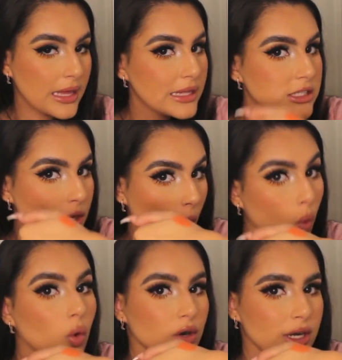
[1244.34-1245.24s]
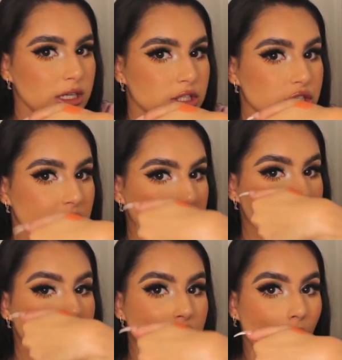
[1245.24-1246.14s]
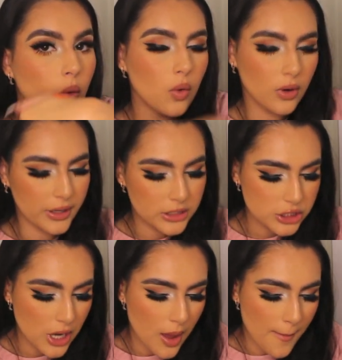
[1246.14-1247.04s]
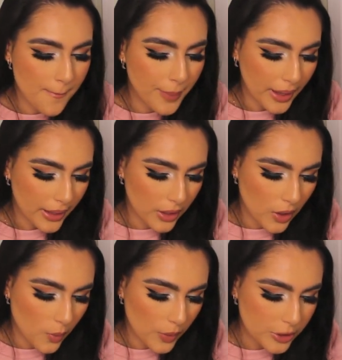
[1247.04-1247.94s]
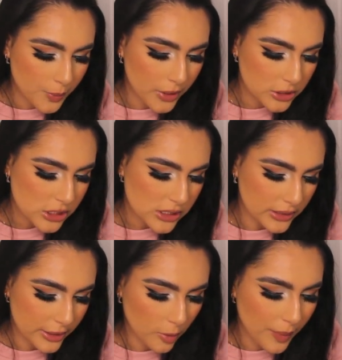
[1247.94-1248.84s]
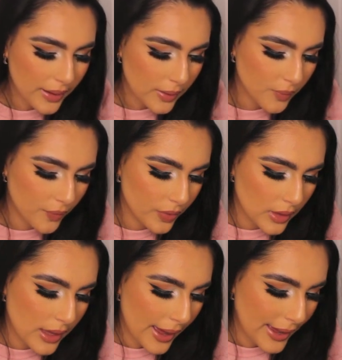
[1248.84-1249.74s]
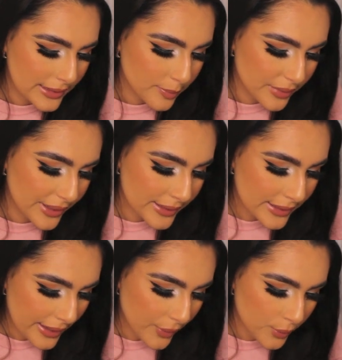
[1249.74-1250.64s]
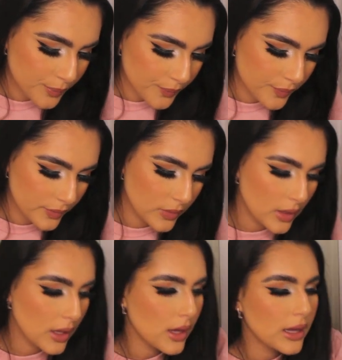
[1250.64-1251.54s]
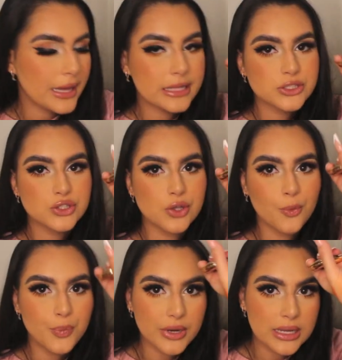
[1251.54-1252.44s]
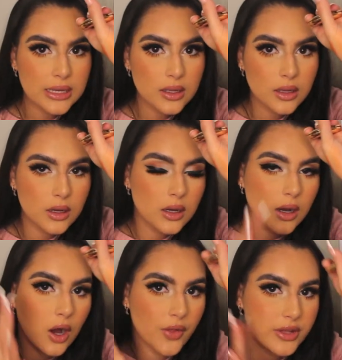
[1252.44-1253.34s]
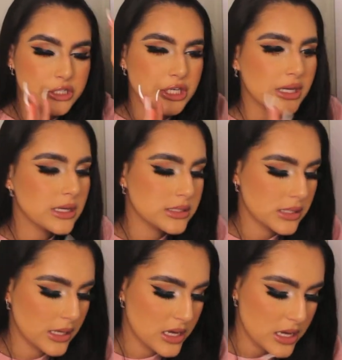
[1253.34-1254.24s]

It's orange, like so orange, but when you put just a little bit and you blend it out, it's so pretty on the cheeks.